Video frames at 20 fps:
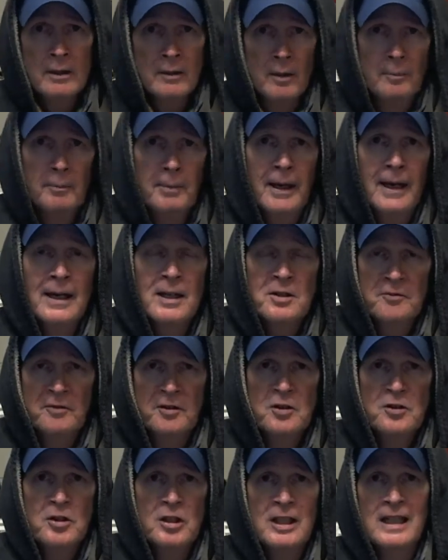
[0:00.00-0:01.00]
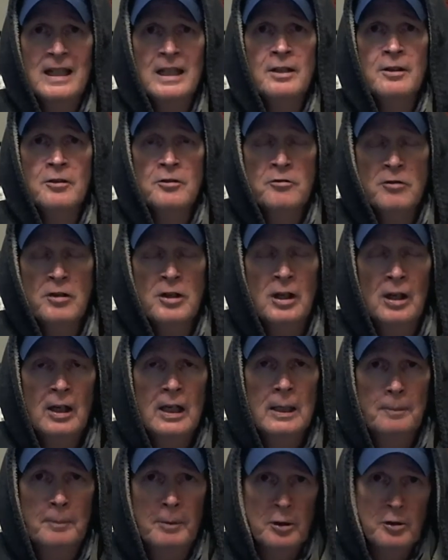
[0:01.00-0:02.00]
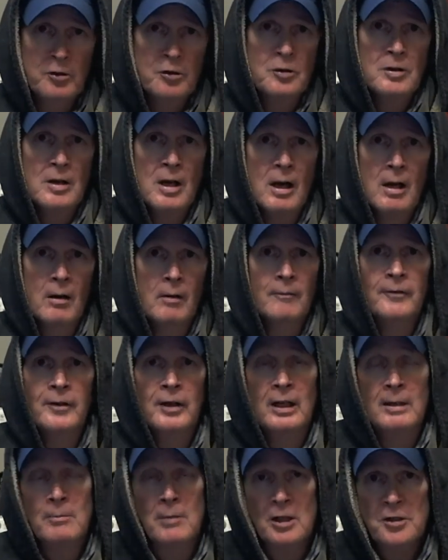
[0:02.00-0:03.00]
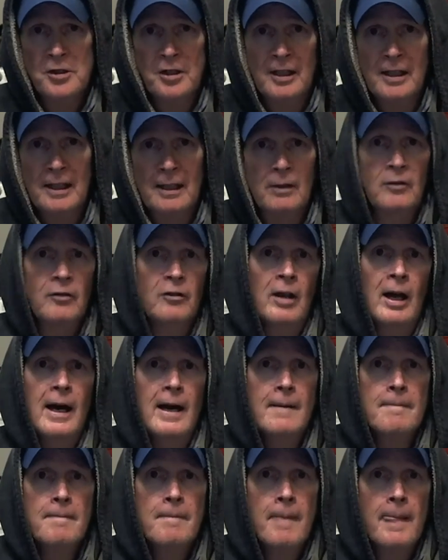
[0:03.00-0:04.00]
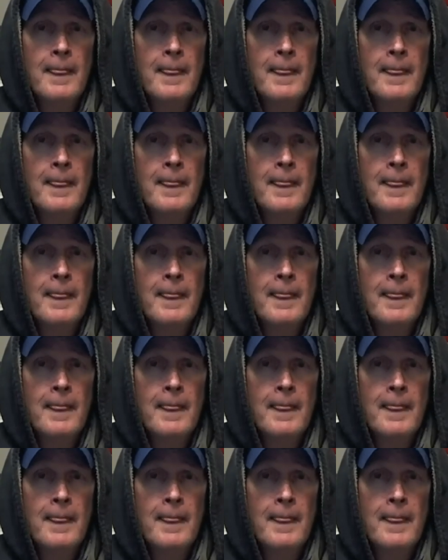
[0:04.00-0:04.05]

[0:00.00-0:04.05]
bass fishing industry hype, as you know. I'm very much against that.